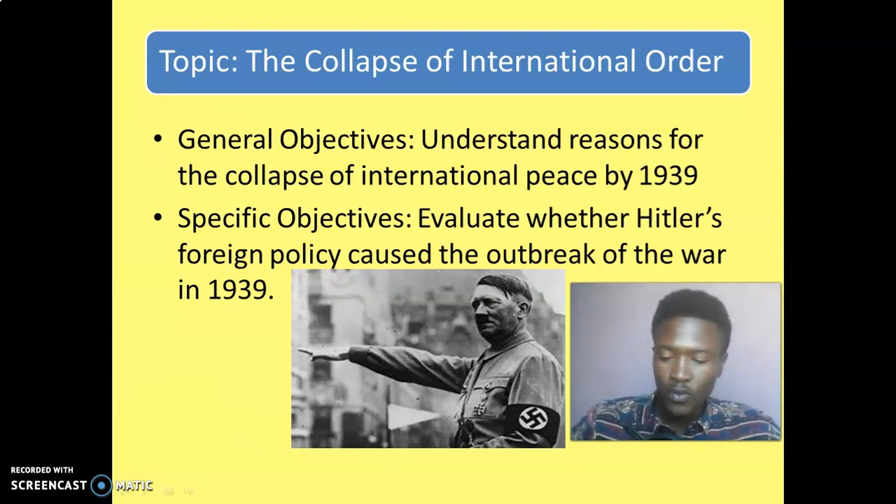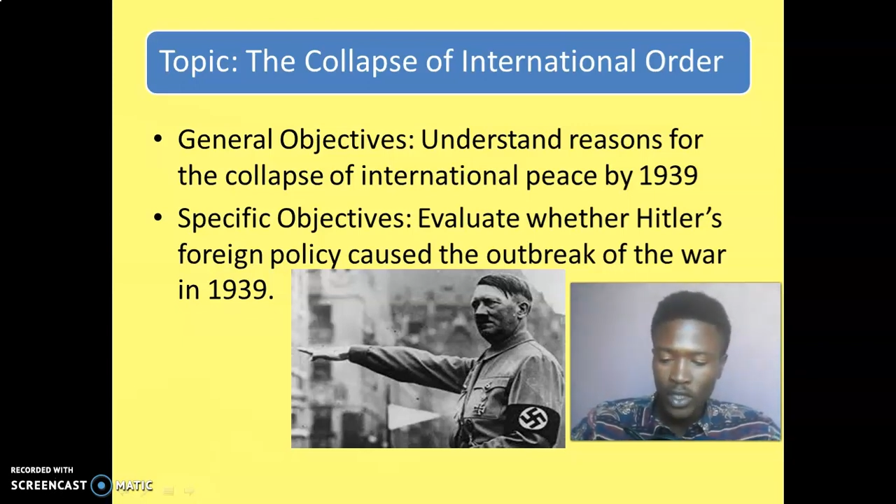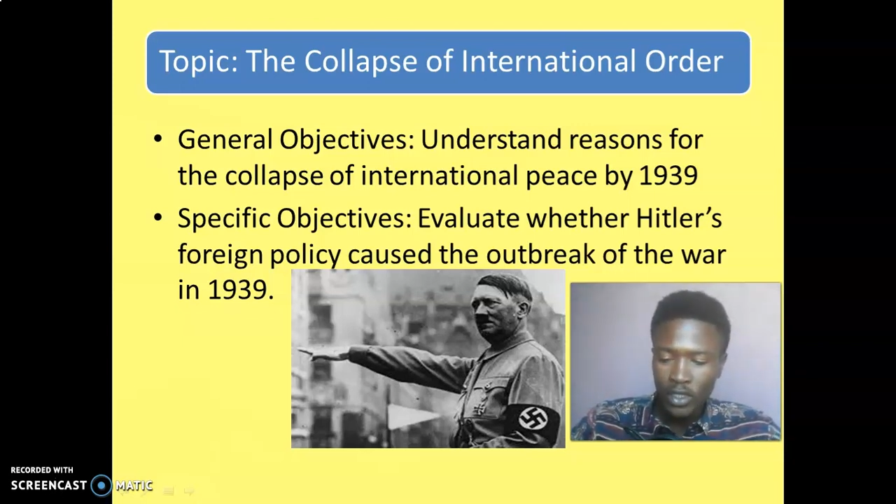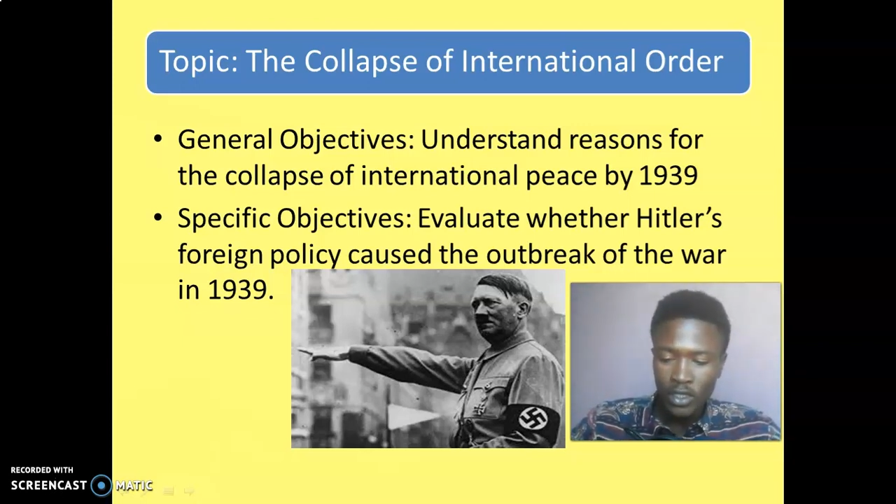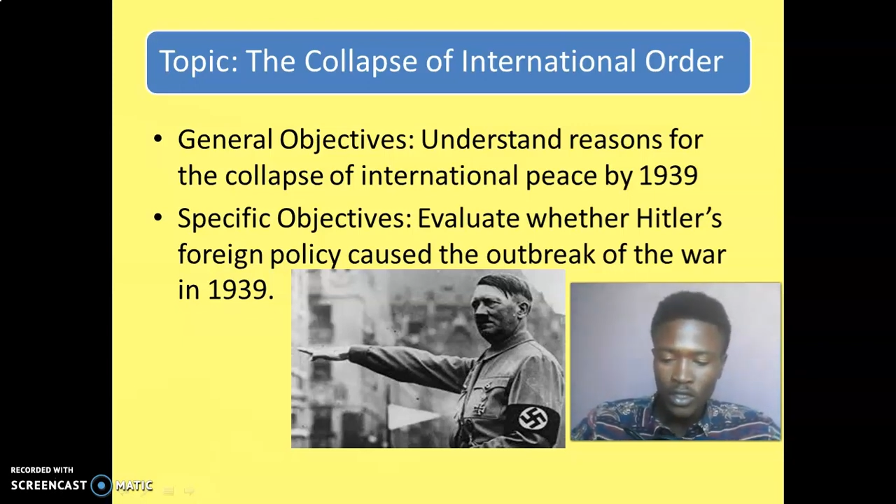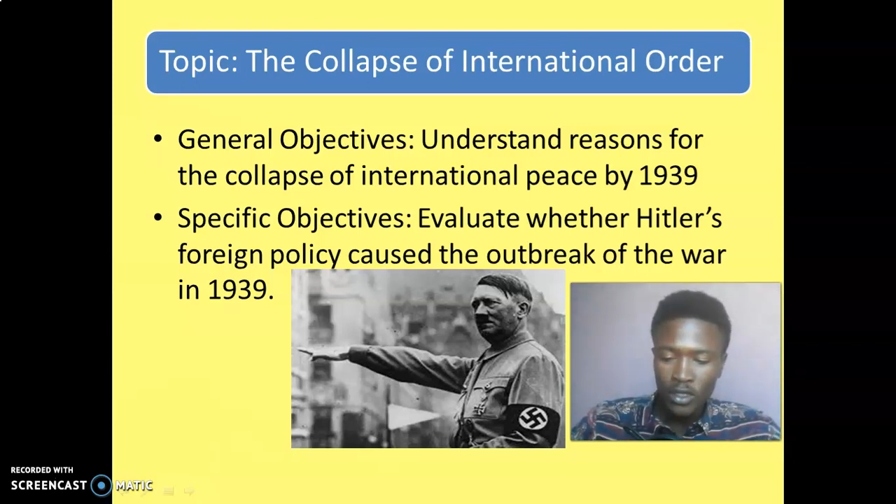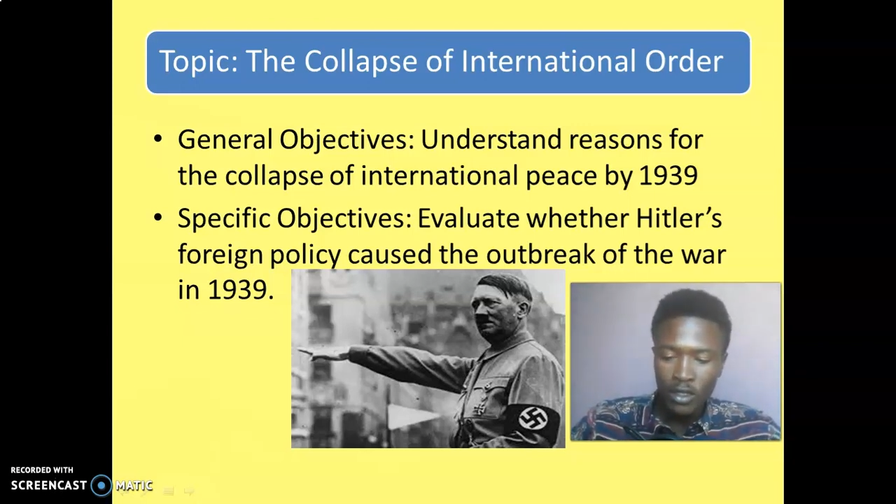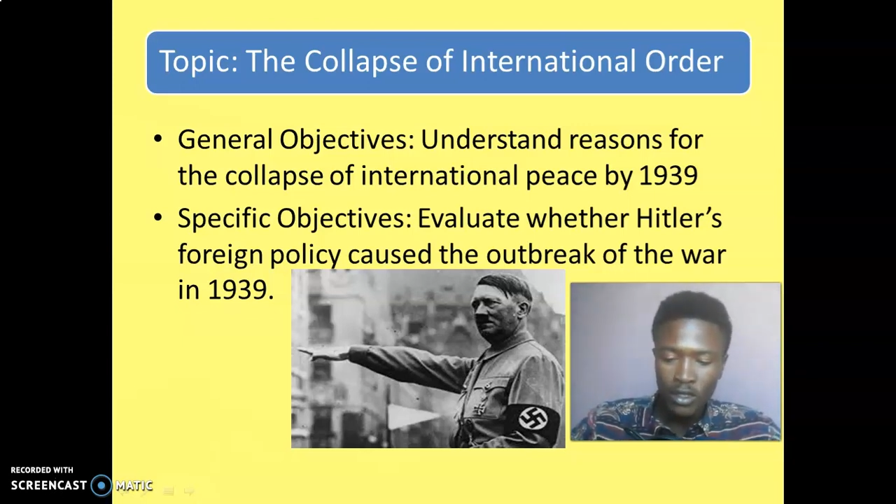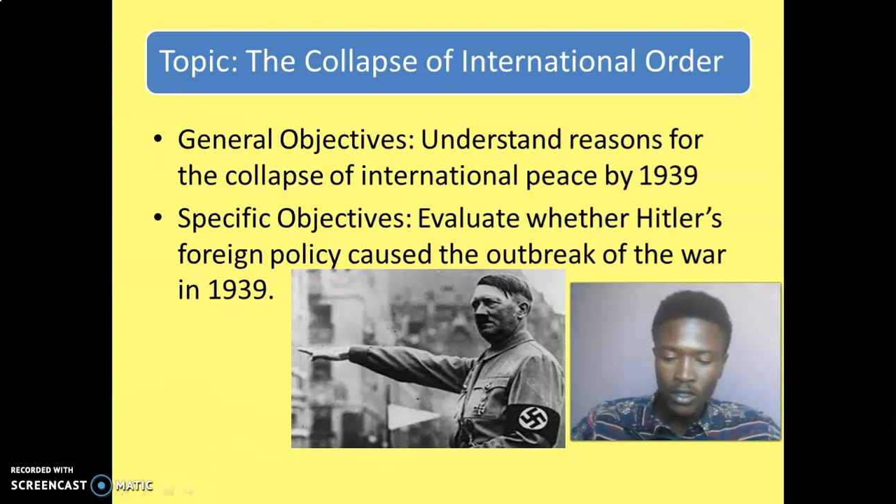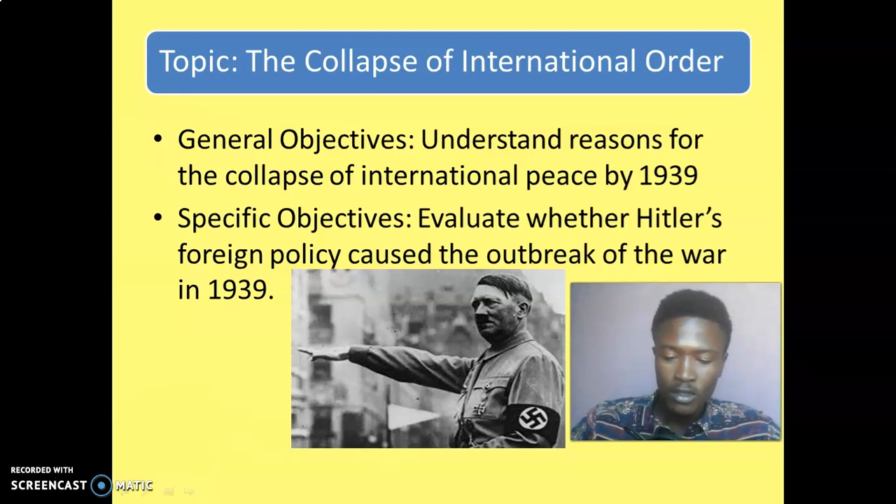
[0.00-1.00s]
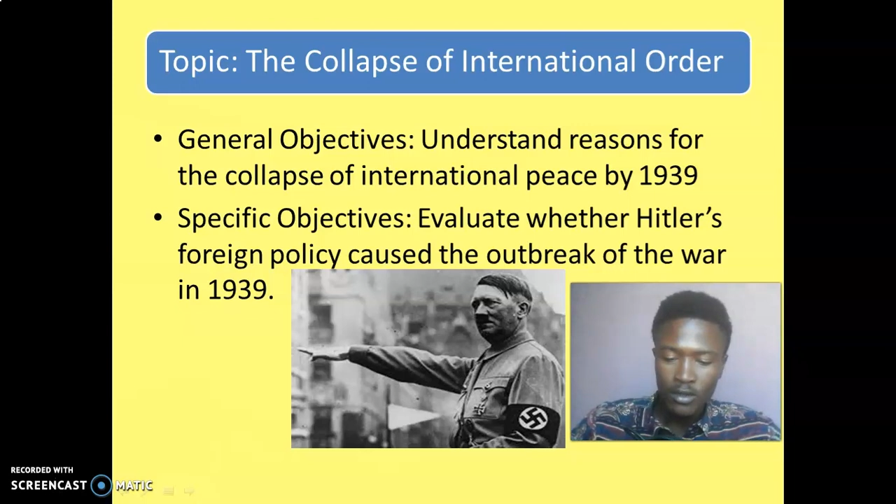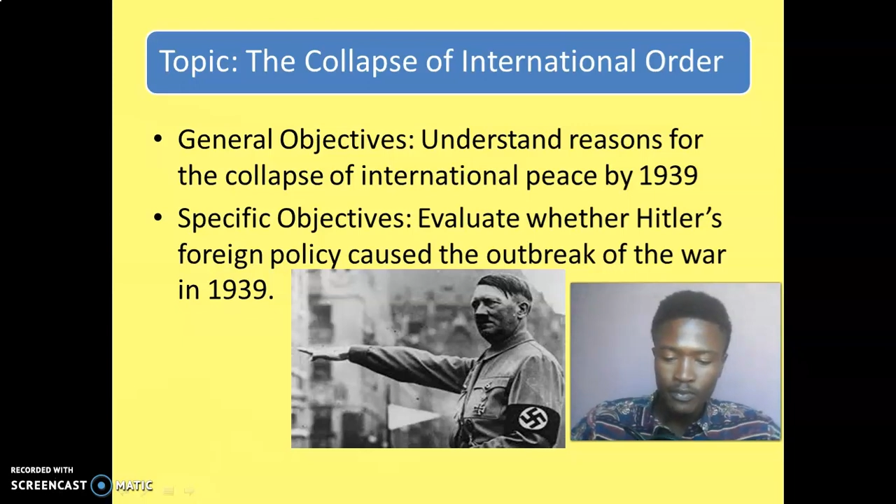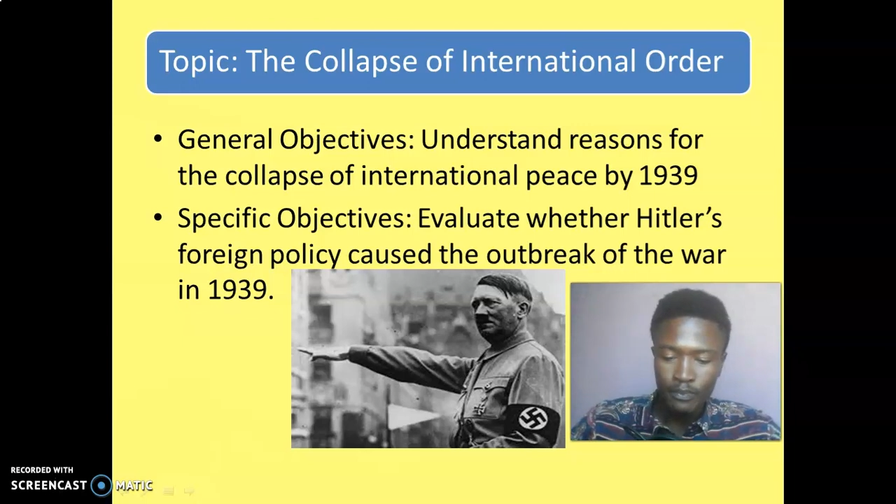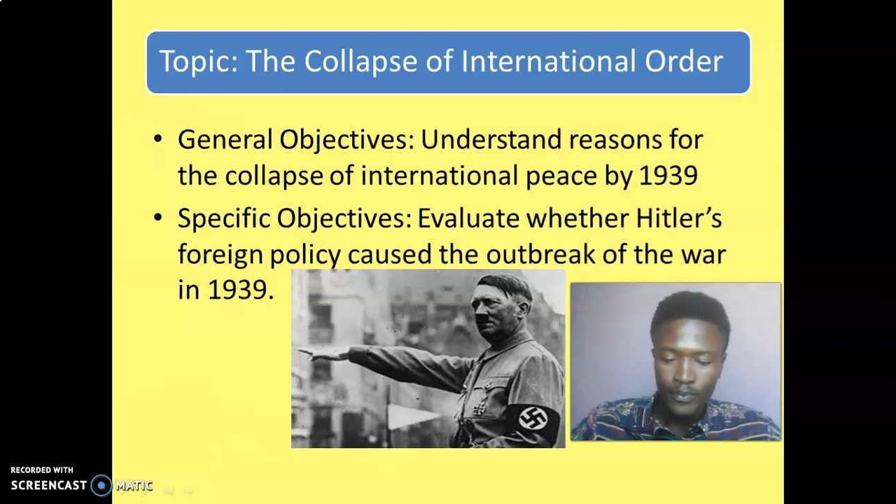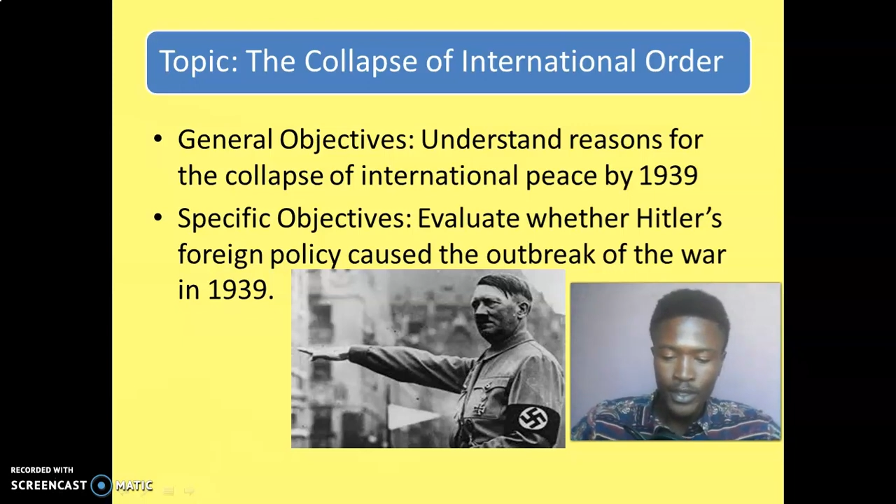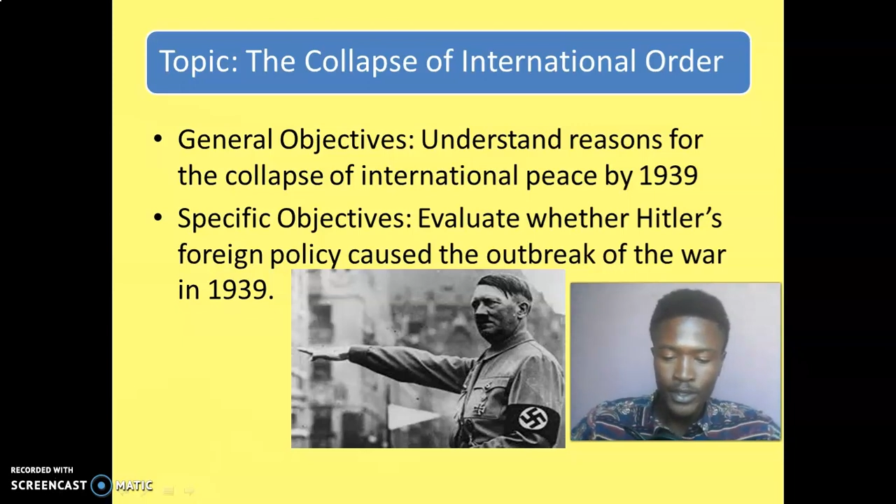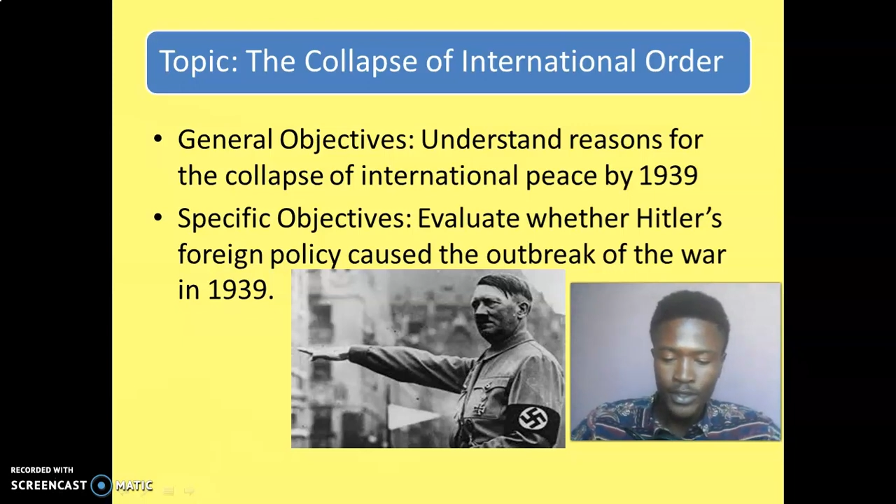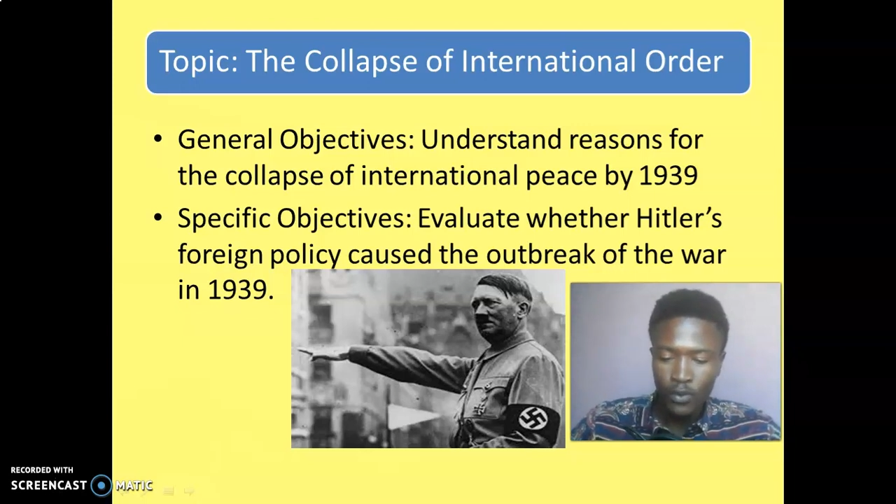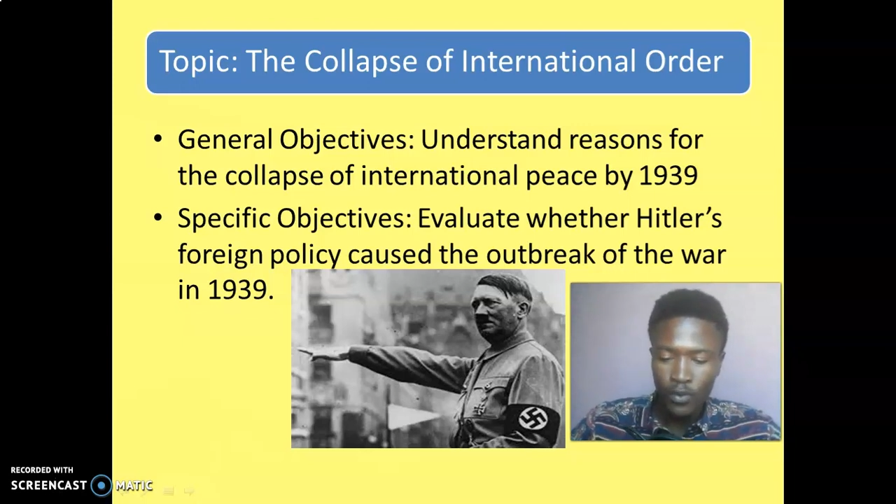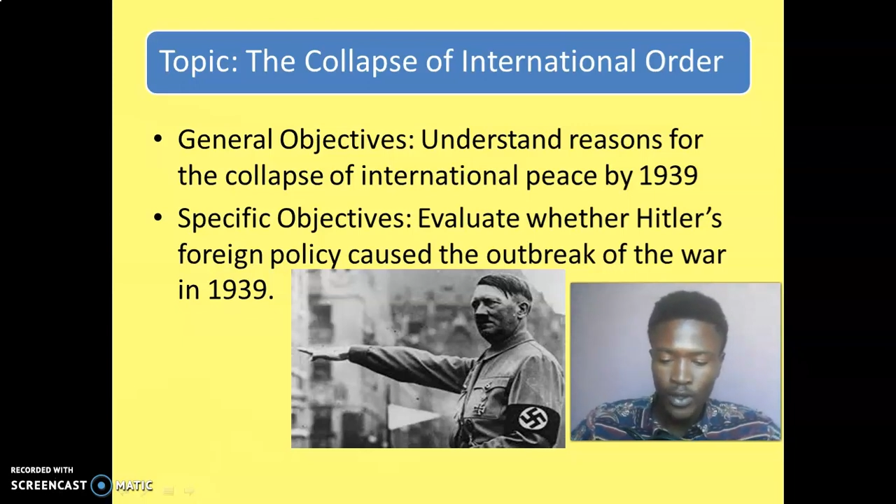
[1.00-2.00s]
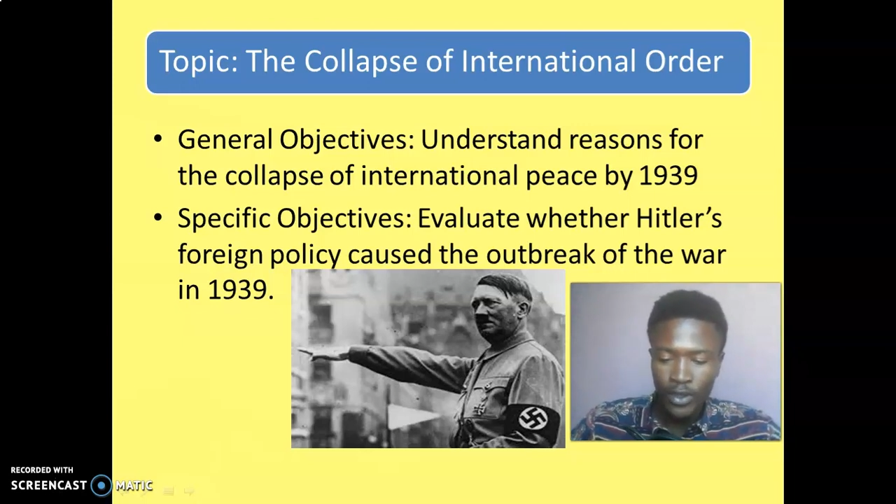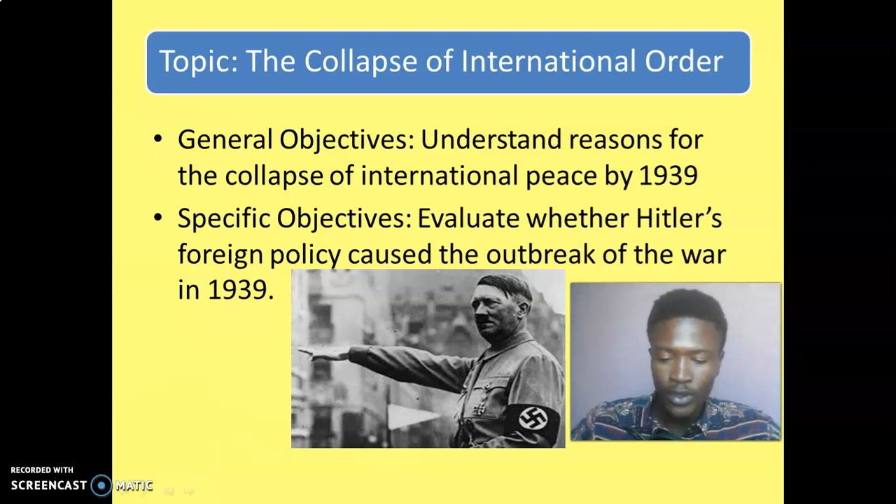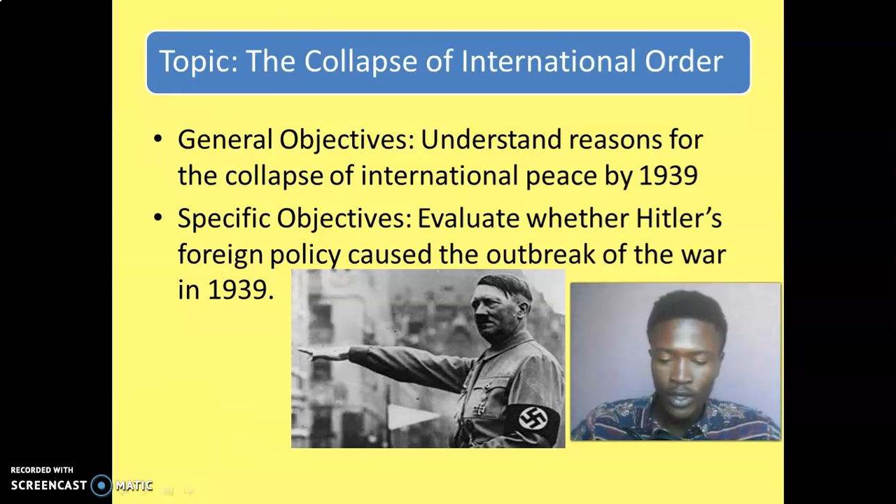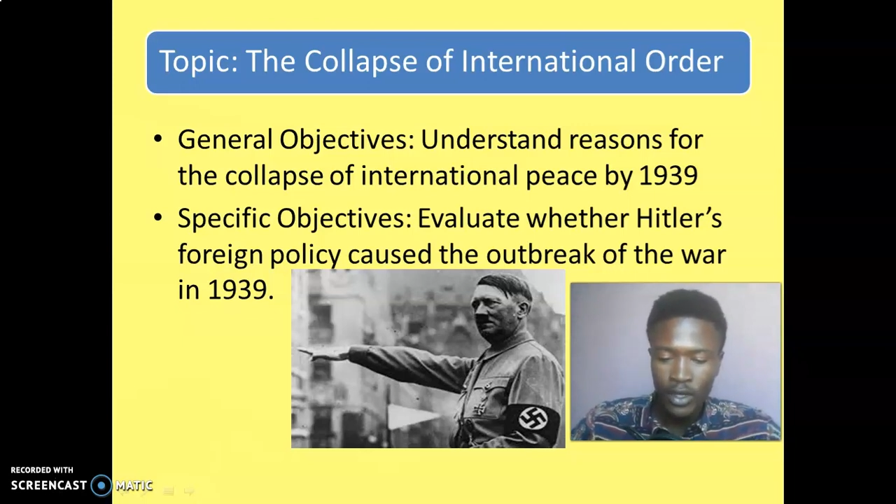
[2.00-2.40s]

we are still busy with